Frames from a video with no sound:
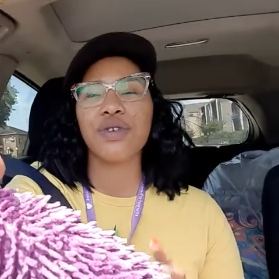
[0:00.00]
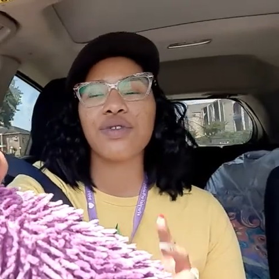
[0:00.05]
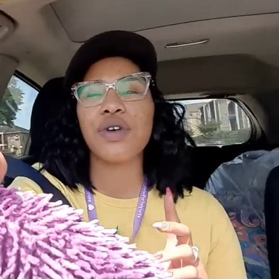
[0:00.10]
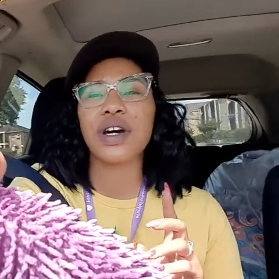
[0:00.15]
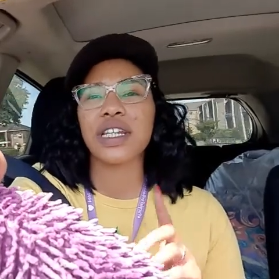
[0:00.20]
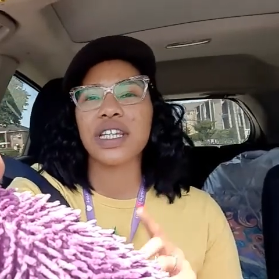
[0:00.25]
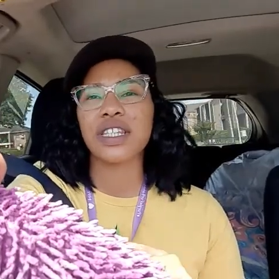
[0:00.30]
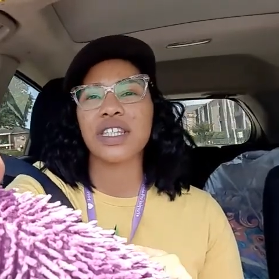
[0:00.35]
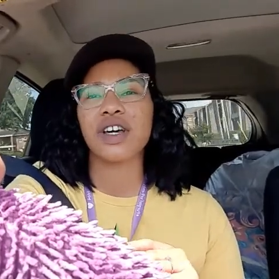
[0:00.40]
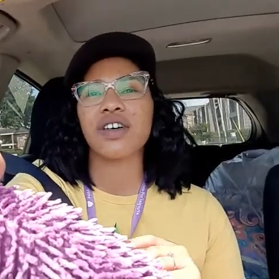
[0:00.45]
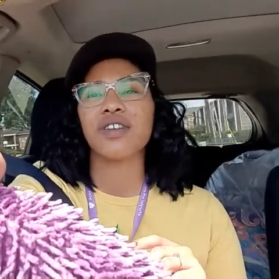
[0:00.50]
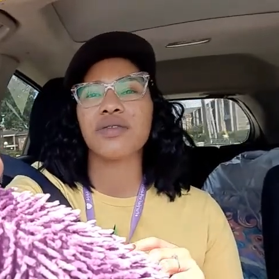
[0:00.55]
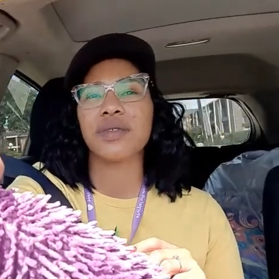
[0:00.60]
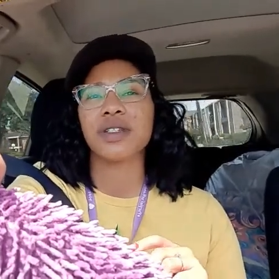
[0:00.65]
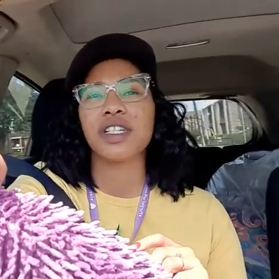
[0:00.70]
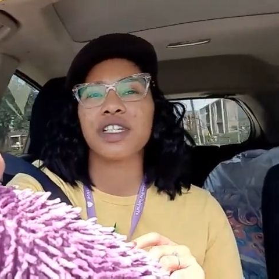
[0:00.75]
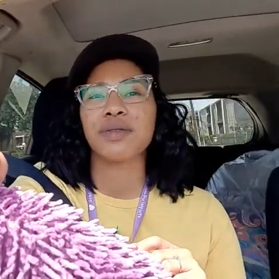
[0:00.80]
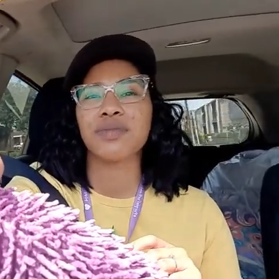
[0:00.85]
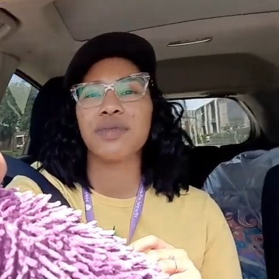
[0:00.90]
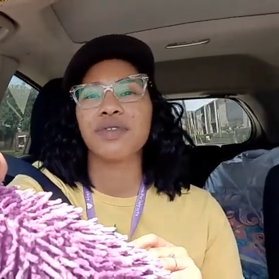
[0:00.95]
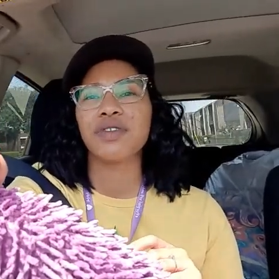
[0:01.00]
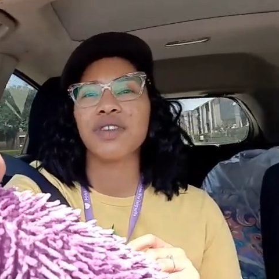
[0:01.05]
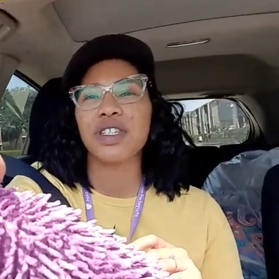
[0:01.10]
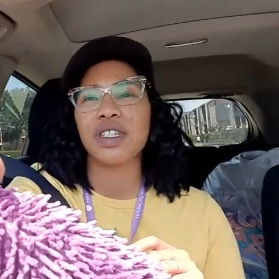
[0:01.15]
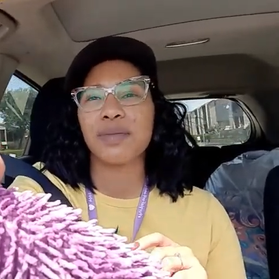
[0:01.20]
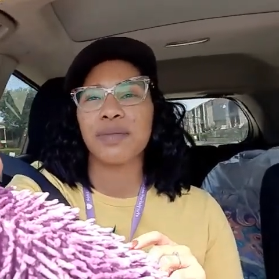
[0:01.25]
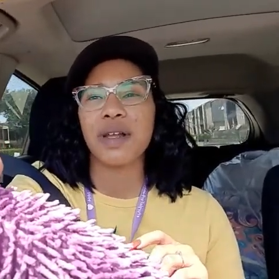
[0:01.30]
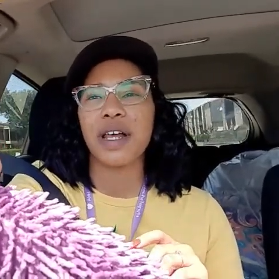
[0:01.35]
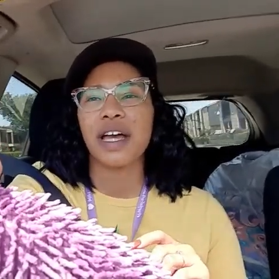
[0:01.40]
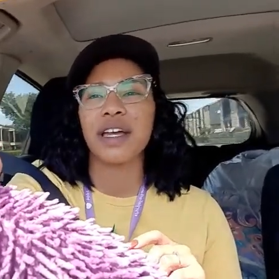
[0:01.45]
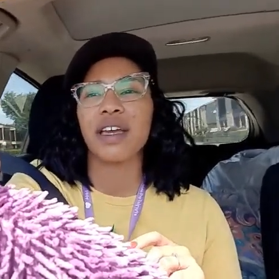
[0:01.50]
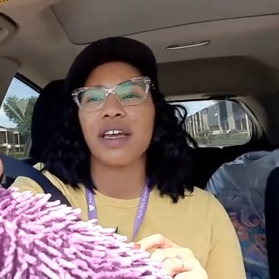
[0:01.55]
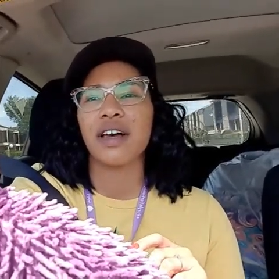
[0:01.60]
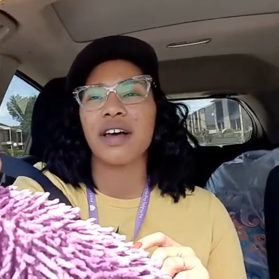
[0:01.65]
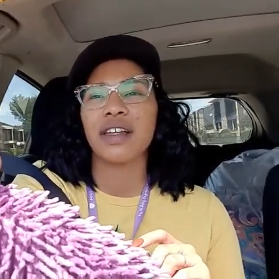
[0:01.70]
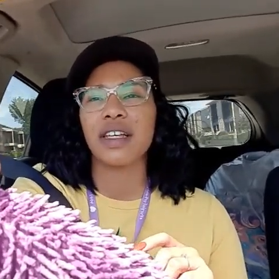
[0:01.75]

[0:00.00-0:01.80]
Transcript: Oh, I need to go to this beauty supply, y'all,